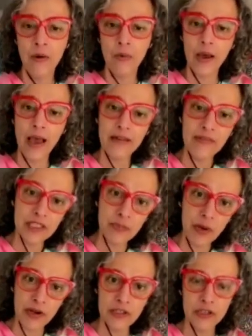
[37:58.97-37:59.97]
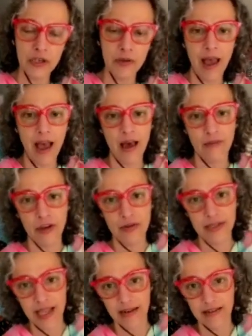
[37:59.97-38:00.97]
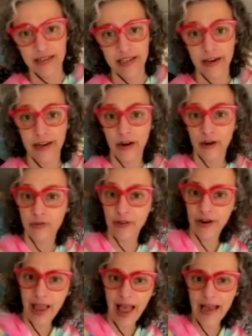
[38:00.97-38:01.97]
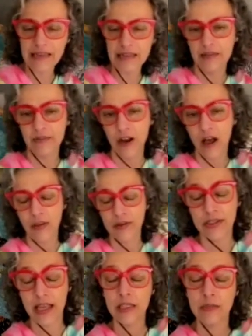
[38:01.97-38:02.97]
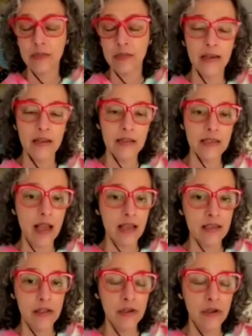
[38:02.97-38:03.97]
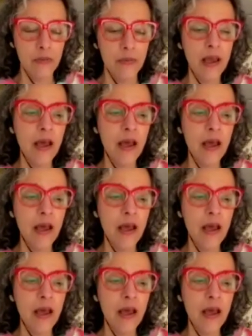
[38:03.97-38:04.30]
What kind of experience do you have? Are you sedentary? Are you very active? And all things play into the size of the hoop.